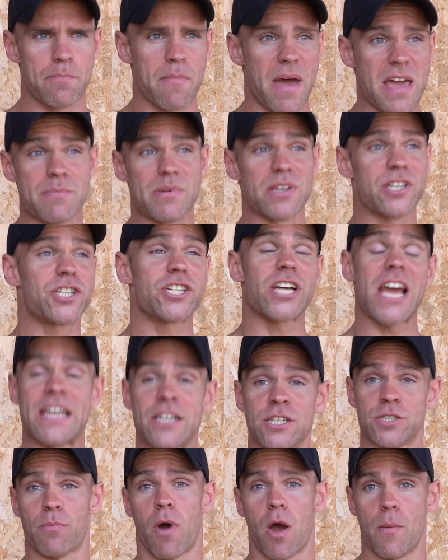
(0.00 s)
maybe
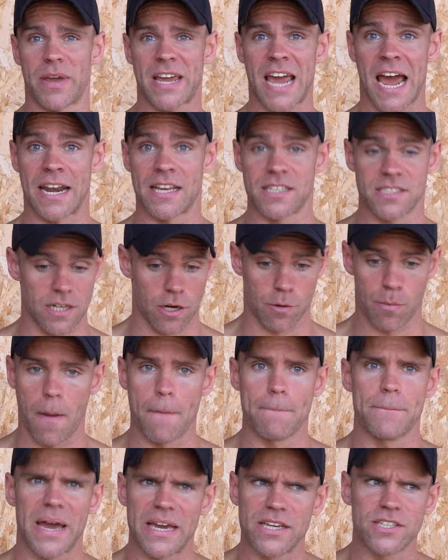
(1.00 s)
change my mechanics a little
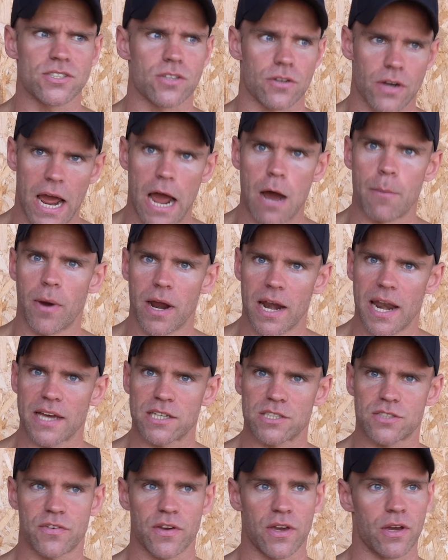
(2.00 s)
bit based on how my
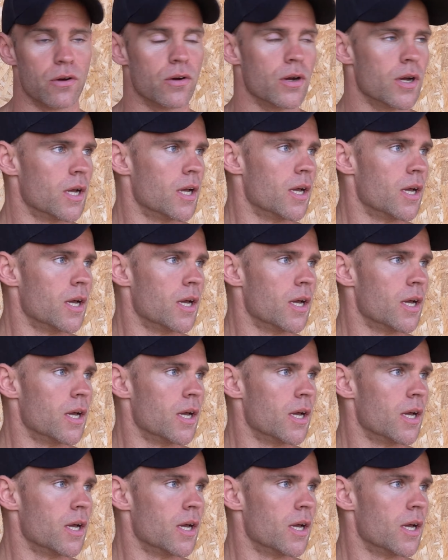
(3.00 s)
legs feel.